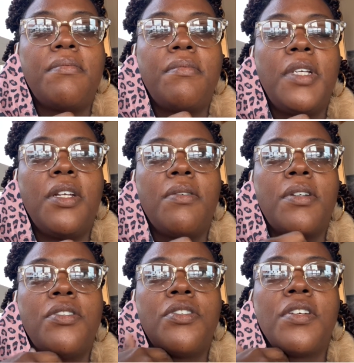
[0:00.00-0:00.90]
you know
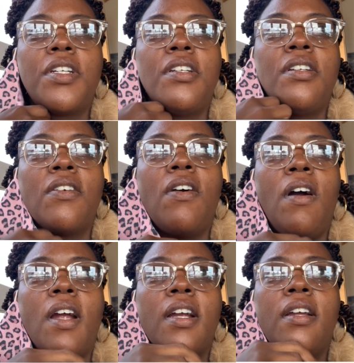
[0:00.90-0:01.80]
constricted in the
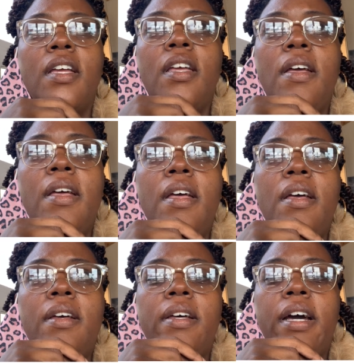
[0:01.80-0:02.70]
car.
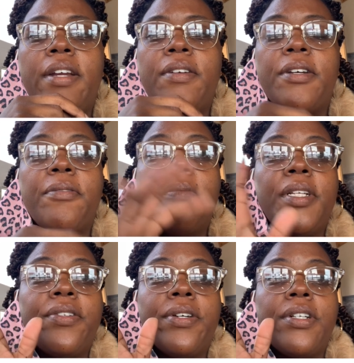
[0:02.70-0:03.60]
I don't know, but
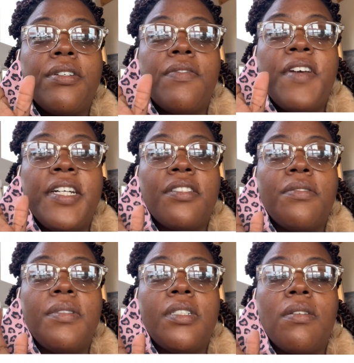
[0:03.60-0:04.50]
it charges faster
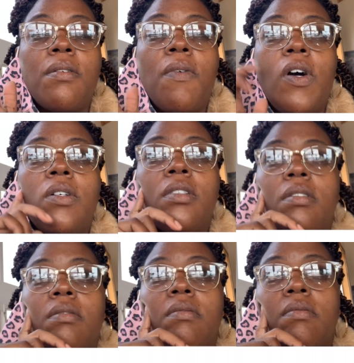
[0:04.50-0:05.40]
when it's on the wall, so
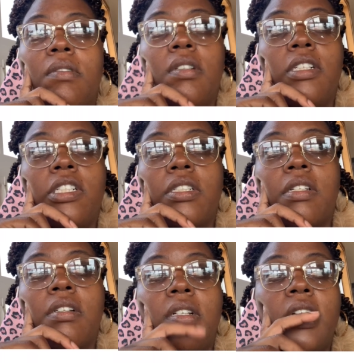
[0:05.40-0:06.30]
we're just
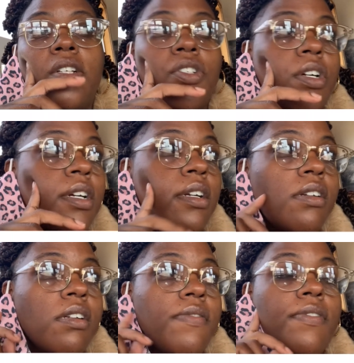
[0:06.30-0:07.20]
gonna let it
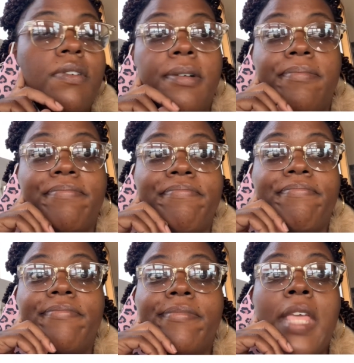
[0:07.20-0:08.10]
charge for
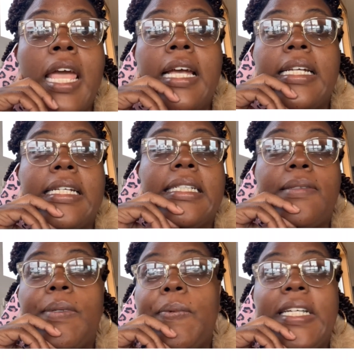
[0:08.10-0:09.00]
I guess
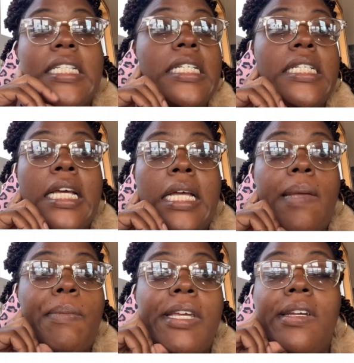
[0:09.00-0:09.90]
we wasting
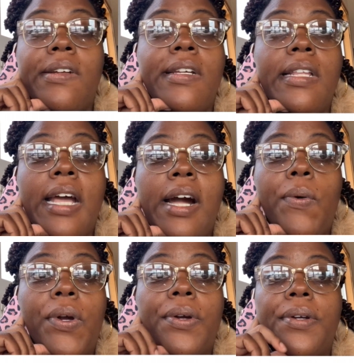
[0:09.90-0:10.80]
time, be here another
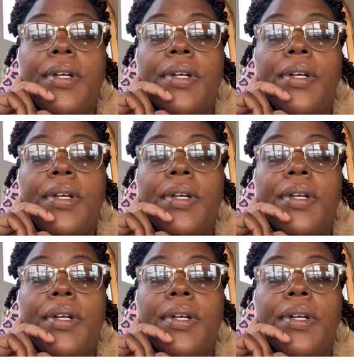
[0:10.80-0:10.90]
hour.